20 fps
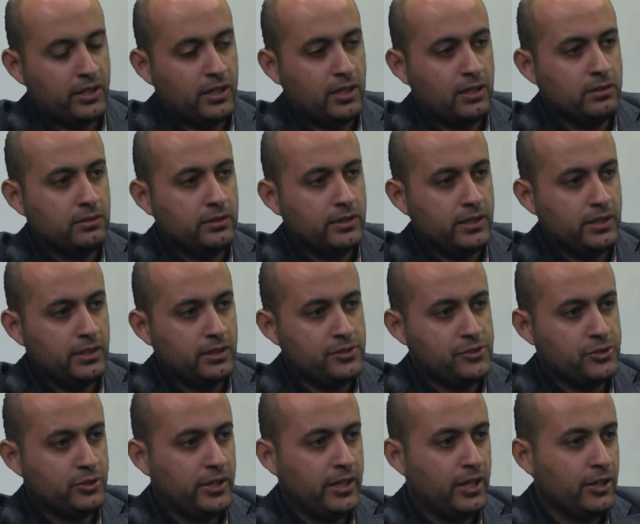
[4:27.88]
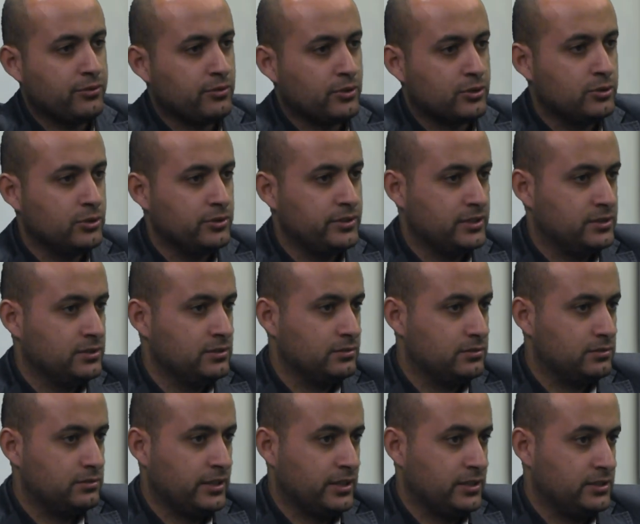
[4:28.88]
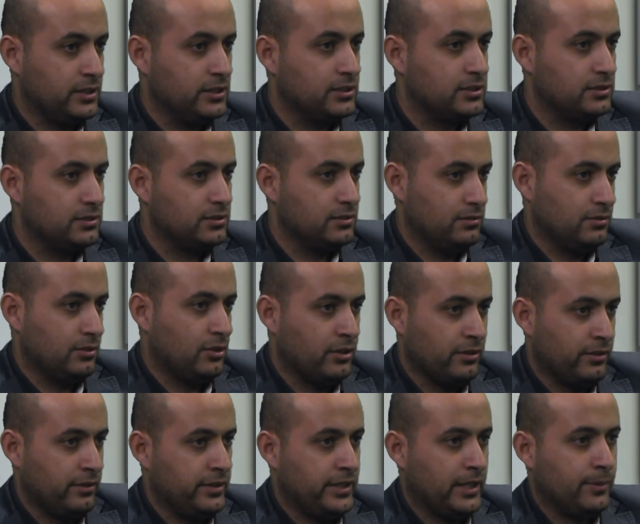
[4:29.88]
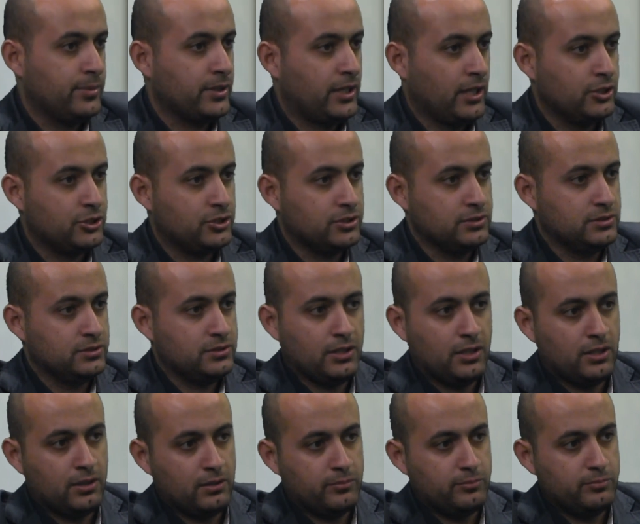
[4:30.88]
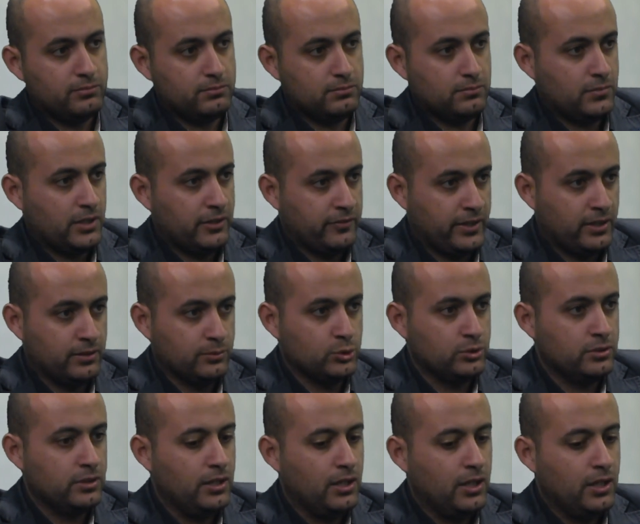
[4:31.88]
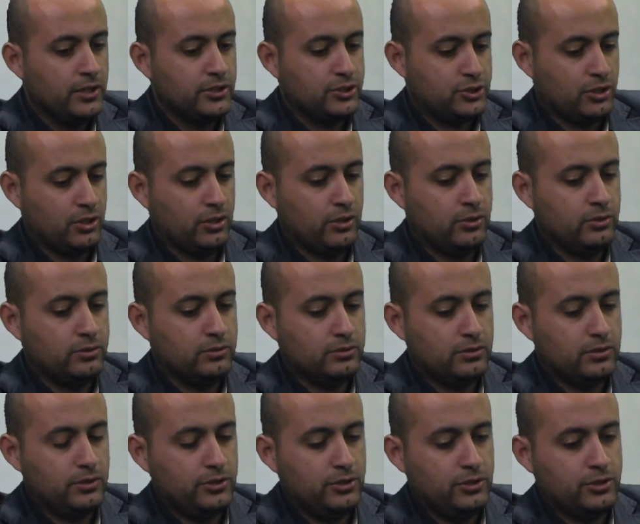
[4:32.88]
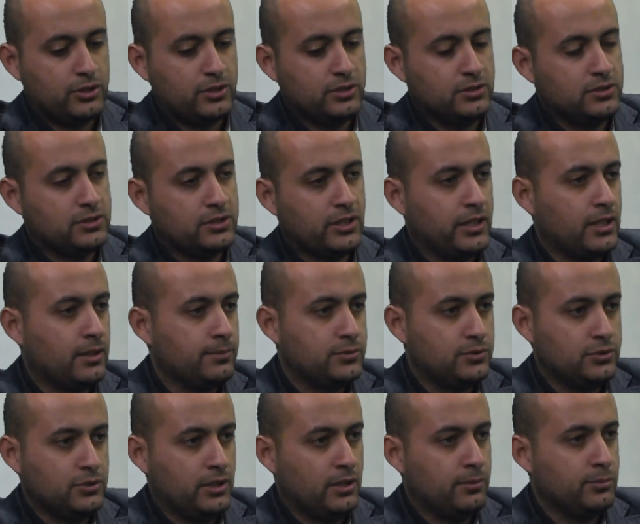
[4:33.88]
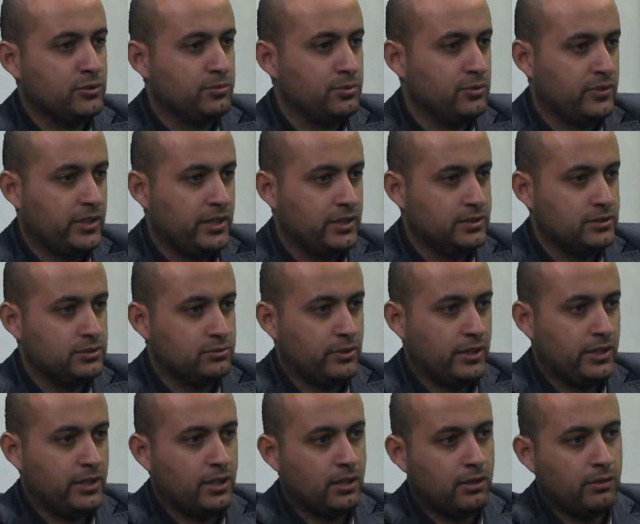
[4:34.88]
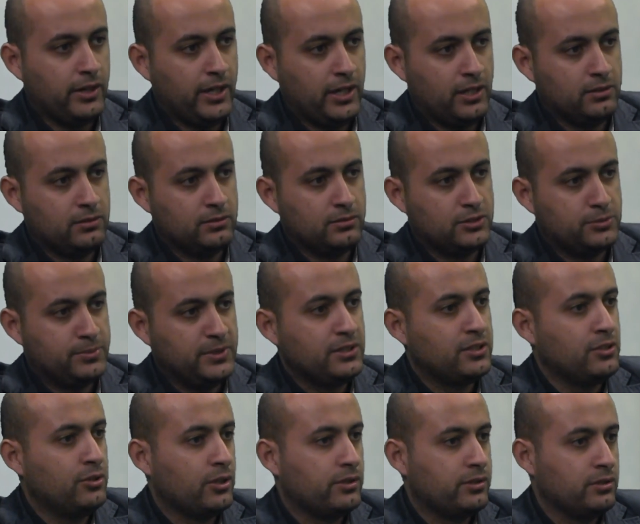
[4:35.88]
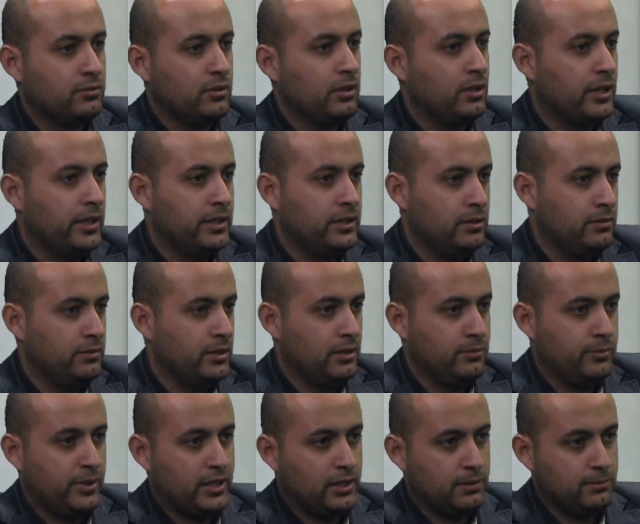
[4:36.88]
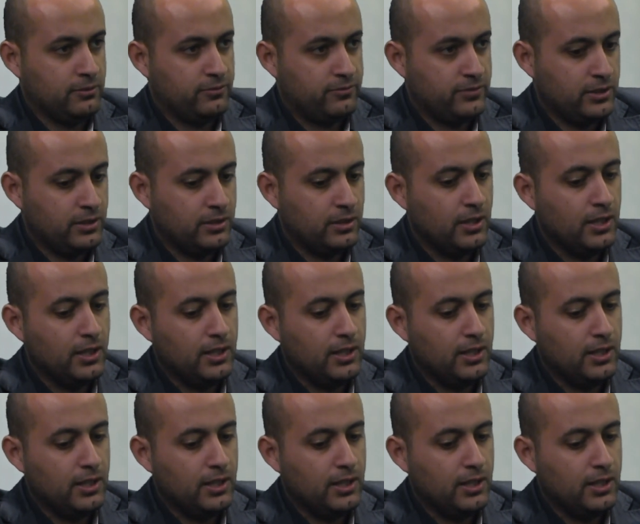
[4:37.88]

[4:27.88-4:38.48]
now is your health record doesn't exist on the applications that are available. Mm -hmm. So you can sign up to a number of providers right now and speak to doctor online and, and pay them a fee,